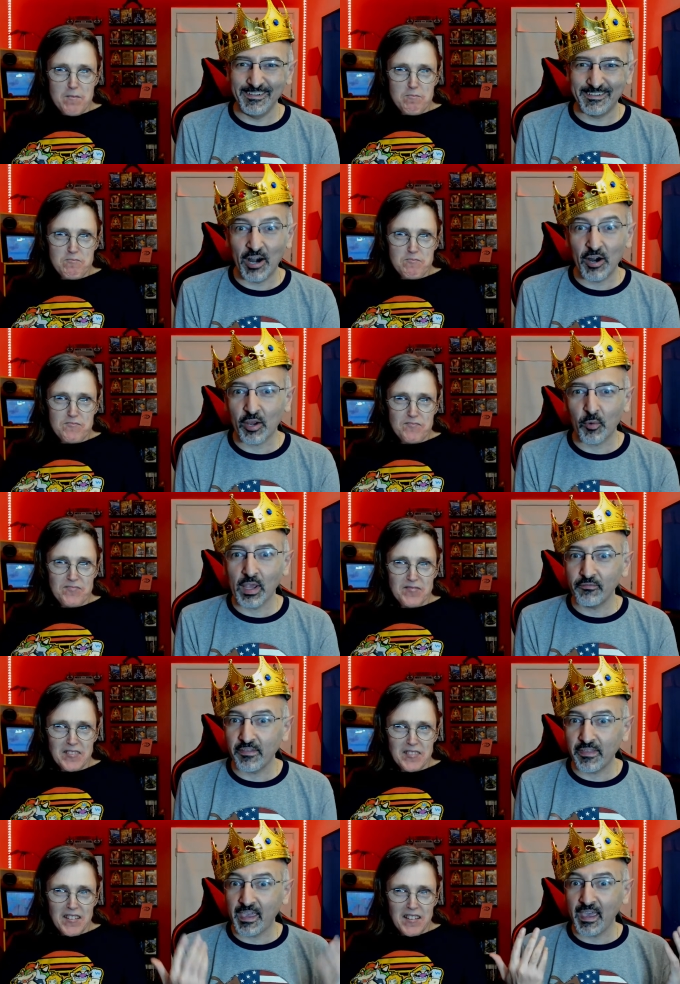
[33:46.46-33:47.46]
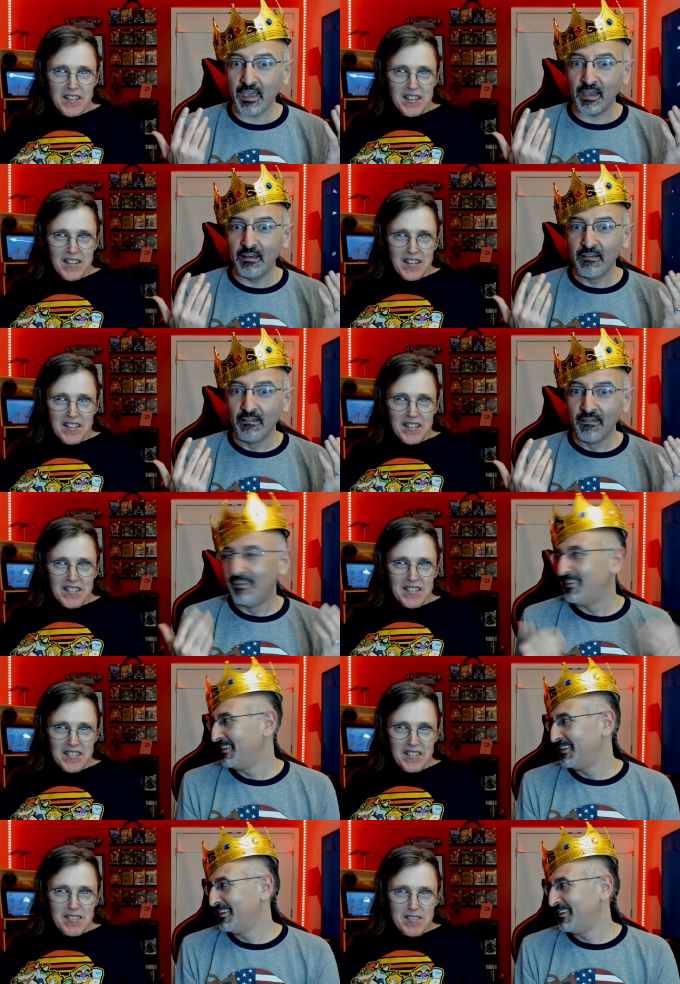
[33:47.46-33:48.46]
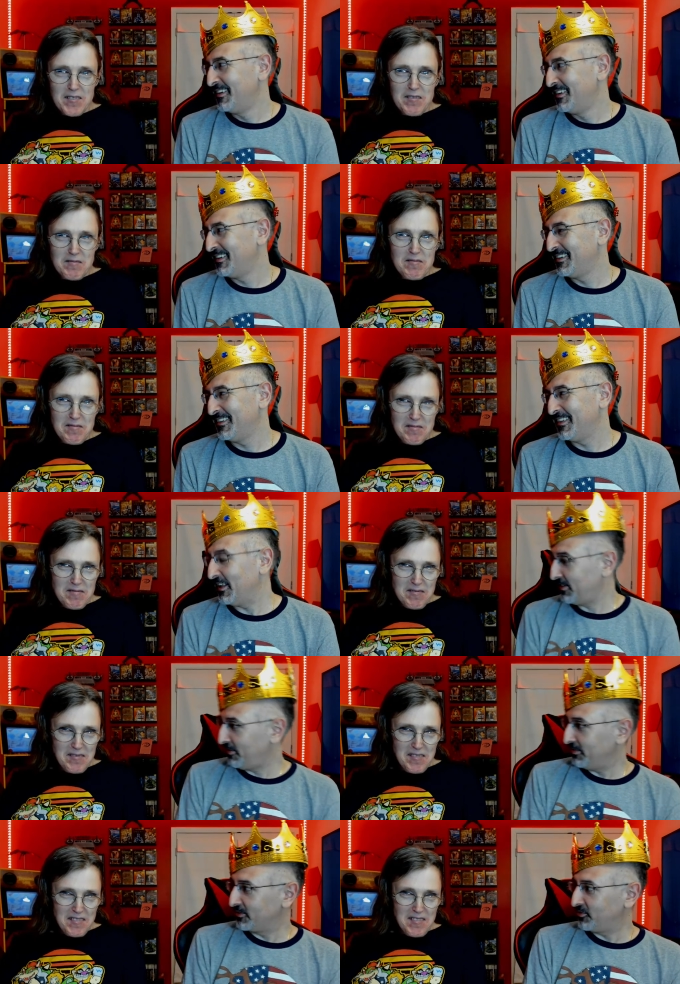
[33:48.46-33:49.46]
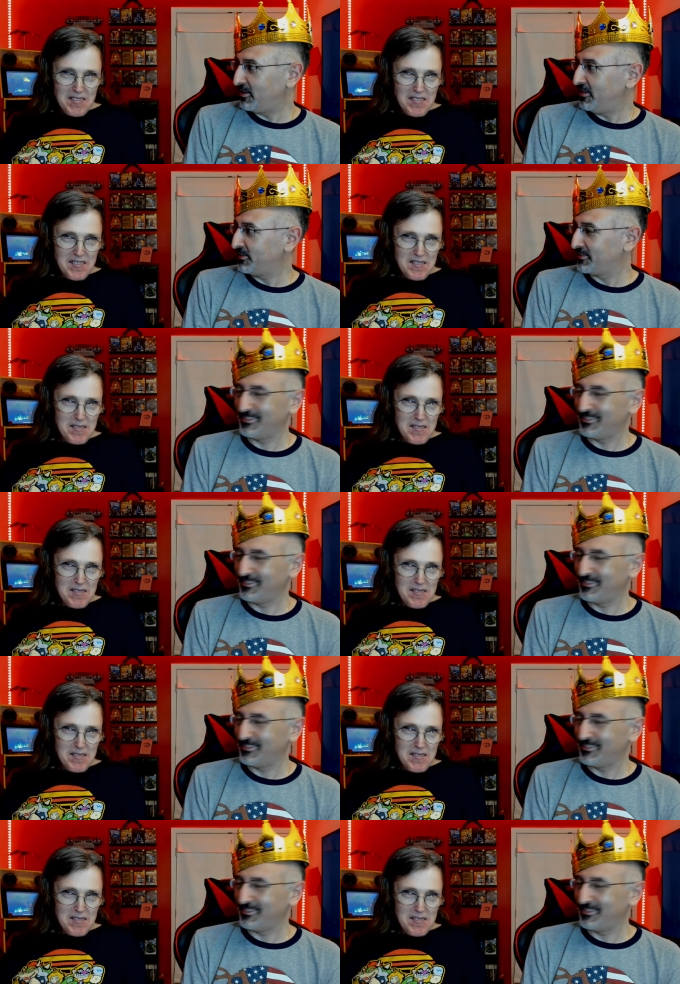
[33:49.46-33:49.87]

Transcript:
Speaker 1: Dairy Queen for the king. That's awfully generous.